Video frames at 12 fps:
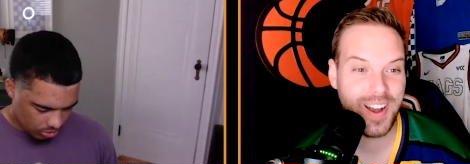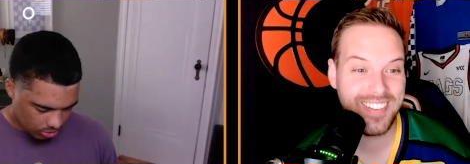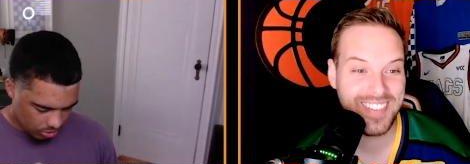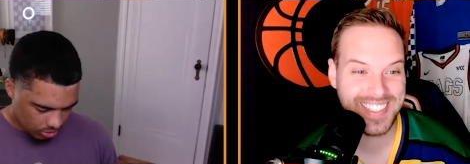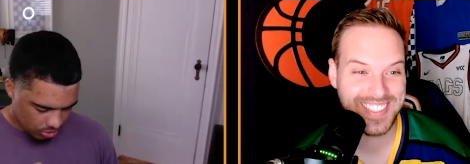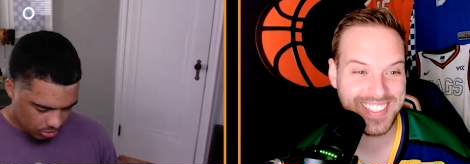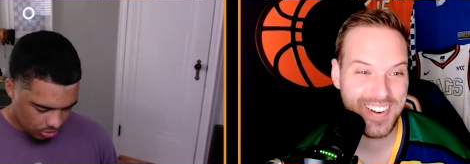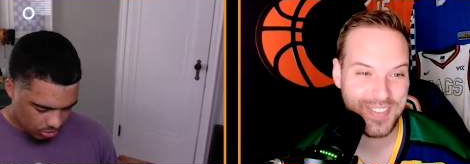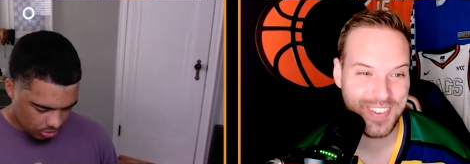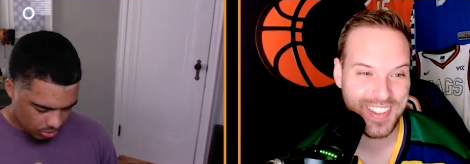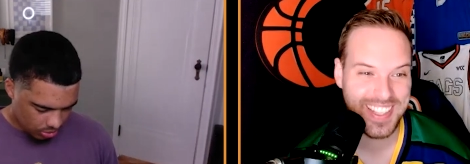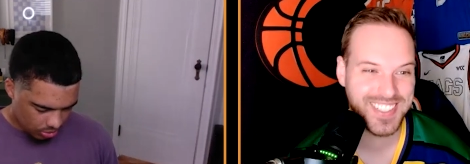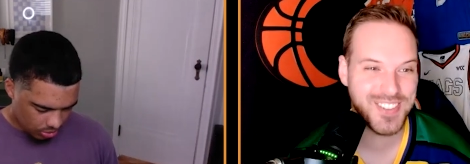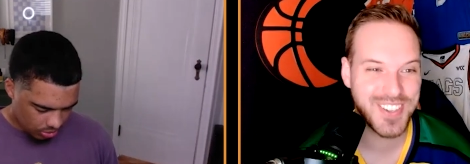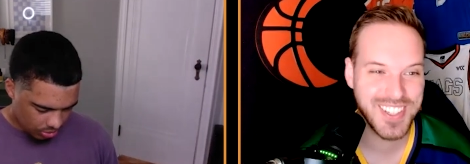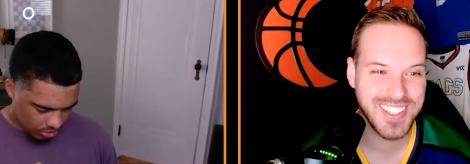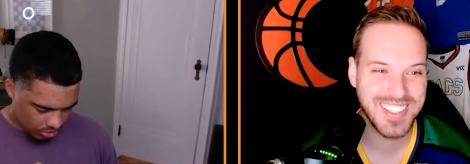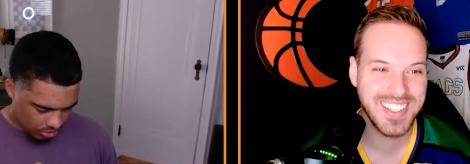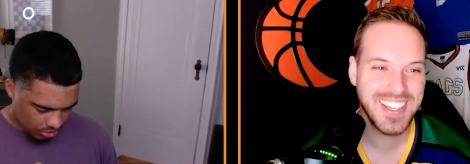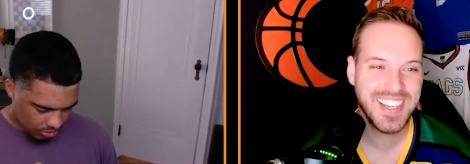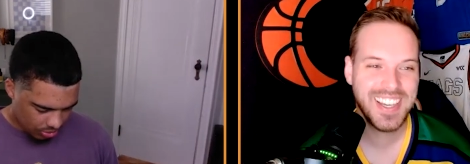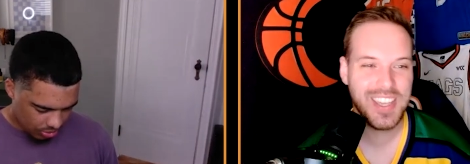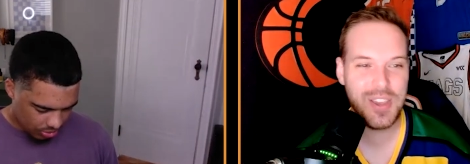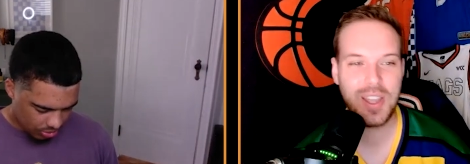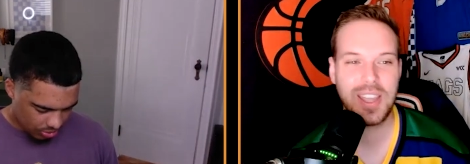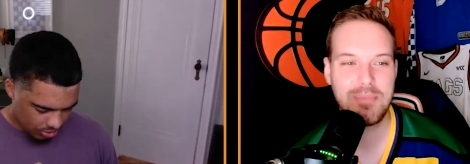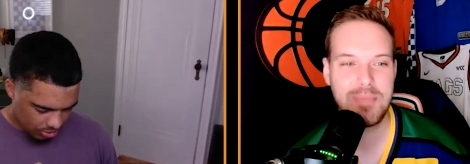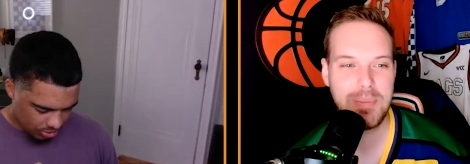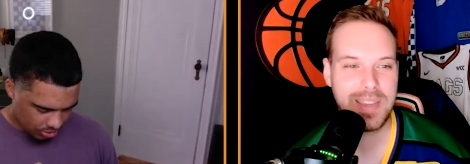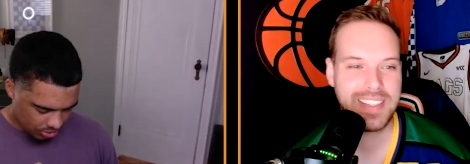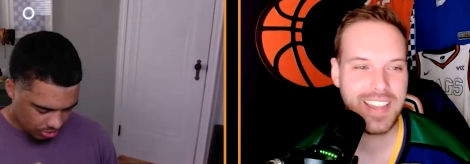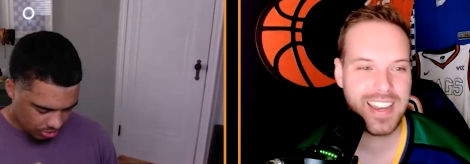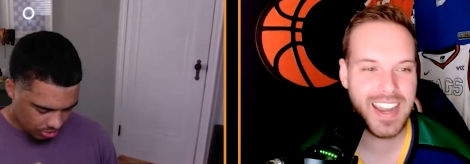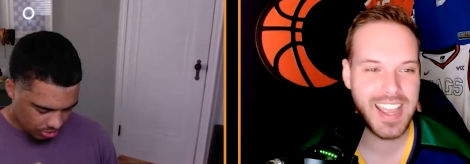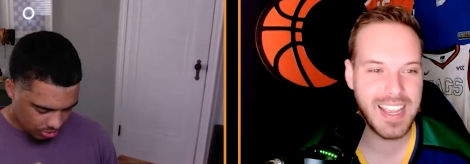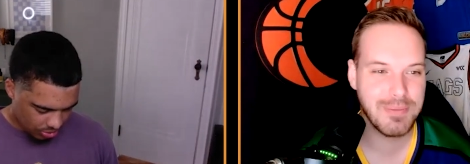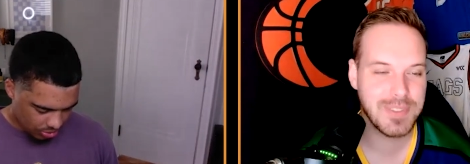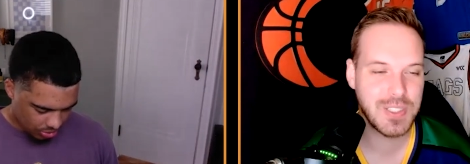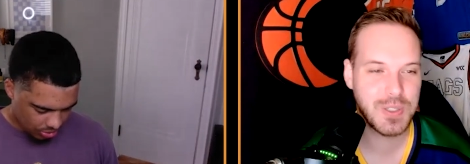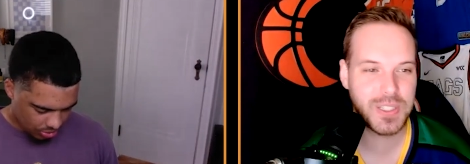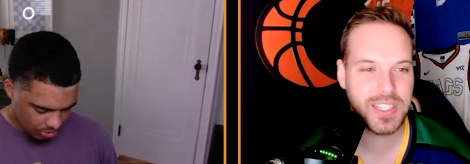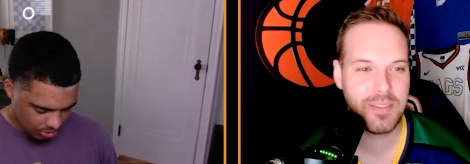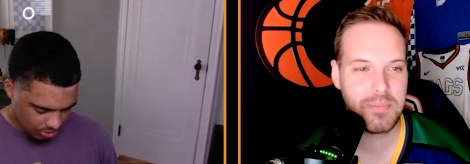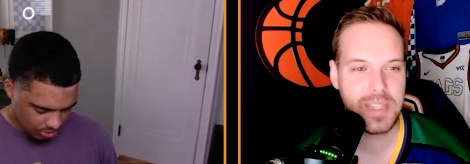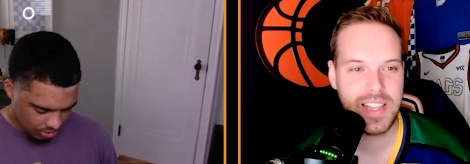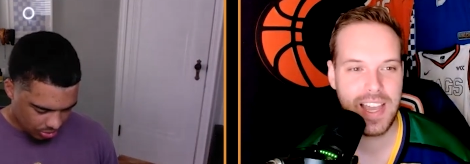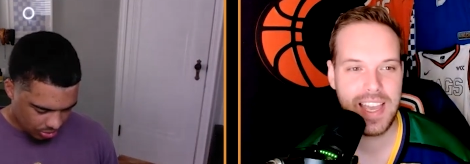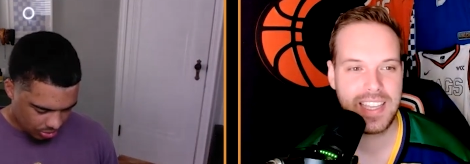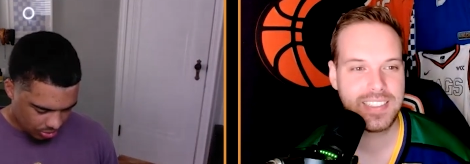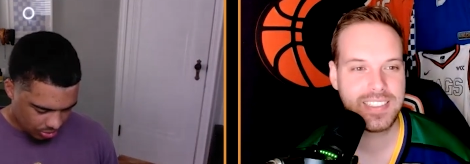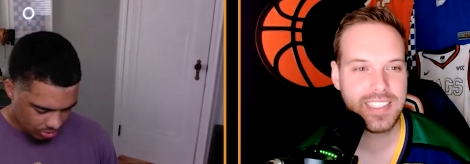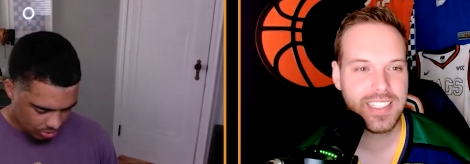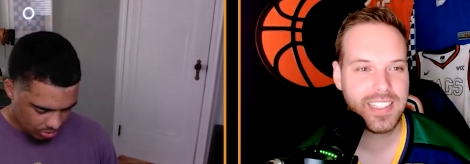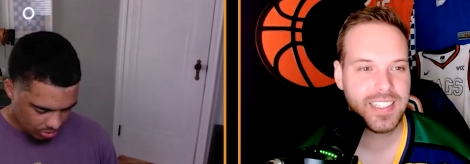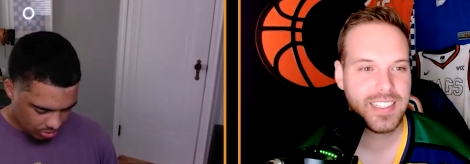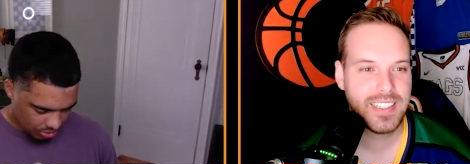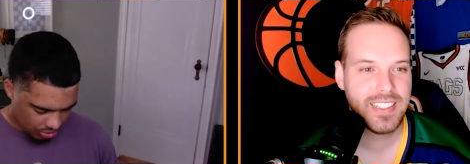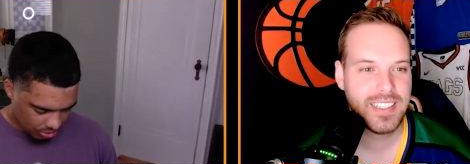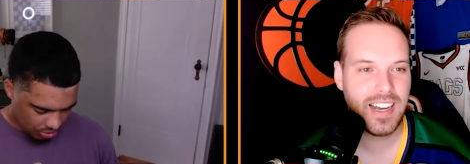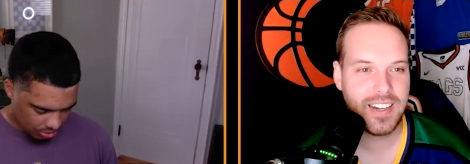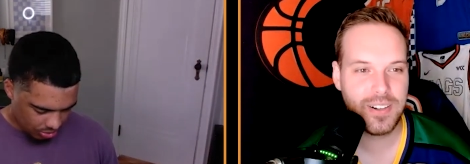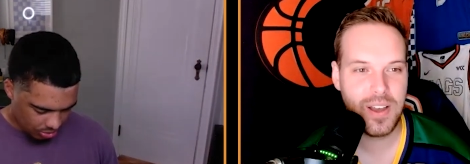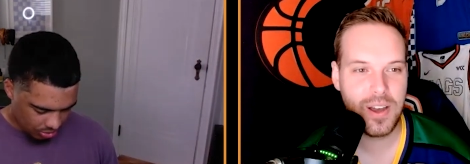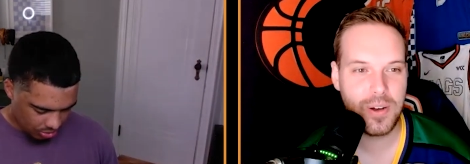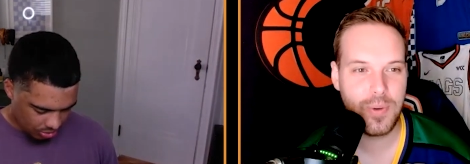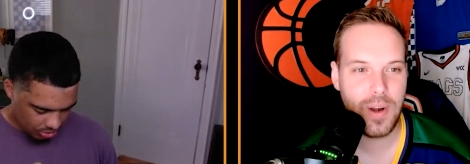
Speaker 1: why I'm excited for this. You could you could give me Big Ten names. You could give me like I don't know